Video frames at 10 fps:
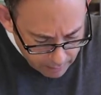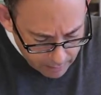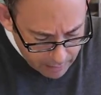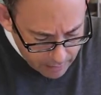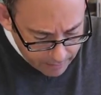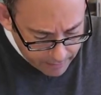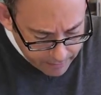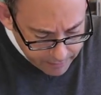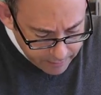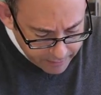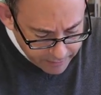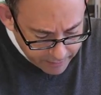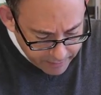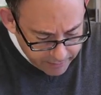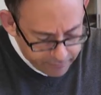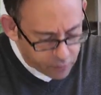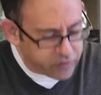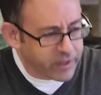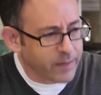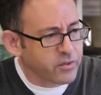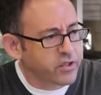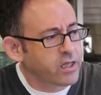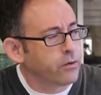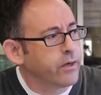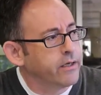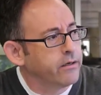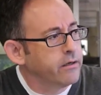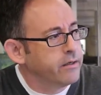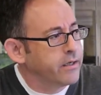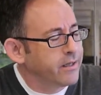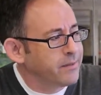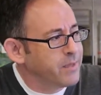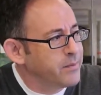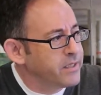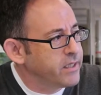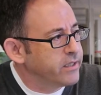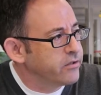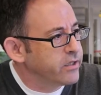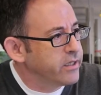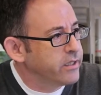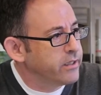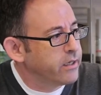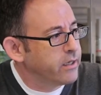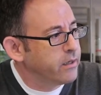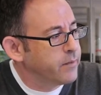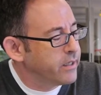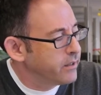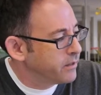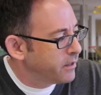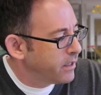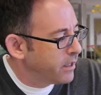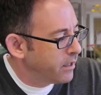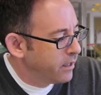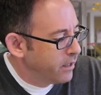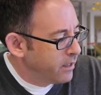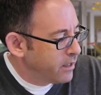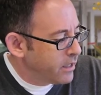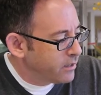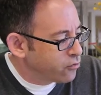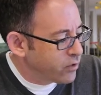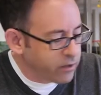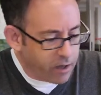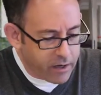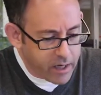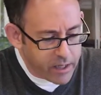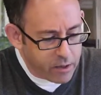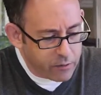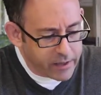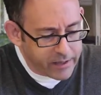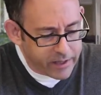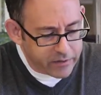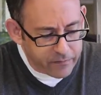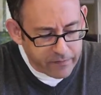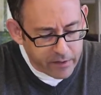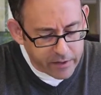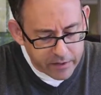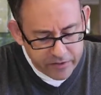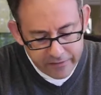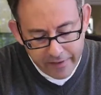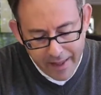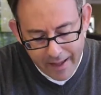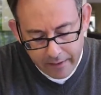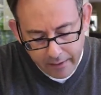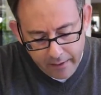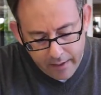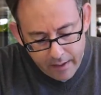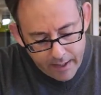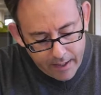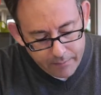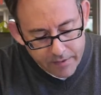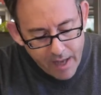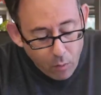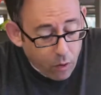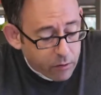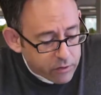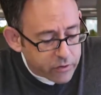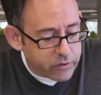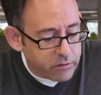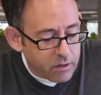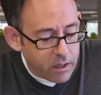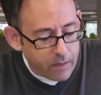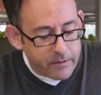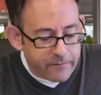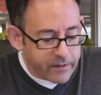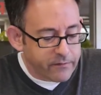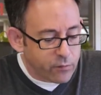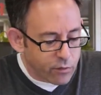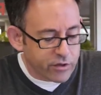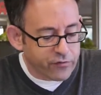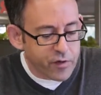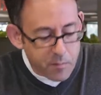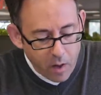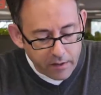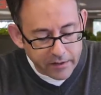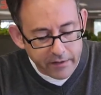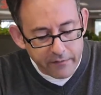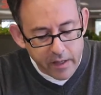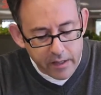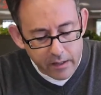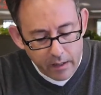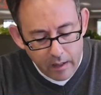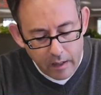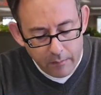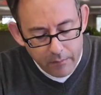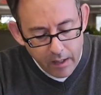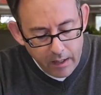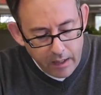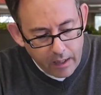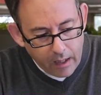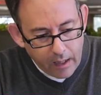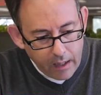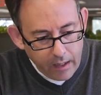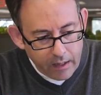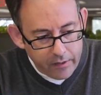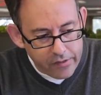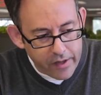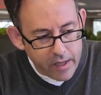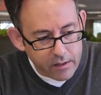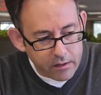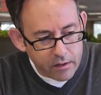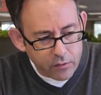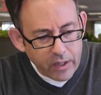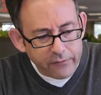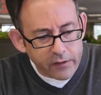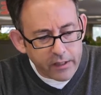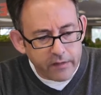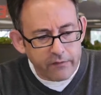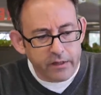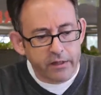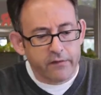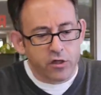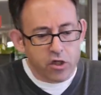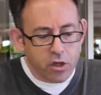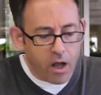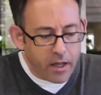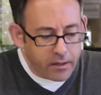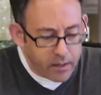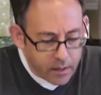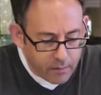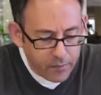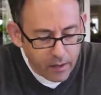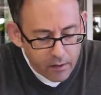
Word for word: uh, you know, I think I think folks like Accelerator, and I think maybe Tigsy um, and uh, and Trigger dot I O. They take some variants of that. Um, that works. Um, if, it, if it works for your productivity, um, uh, then you know definitely give it give it a shot. Um,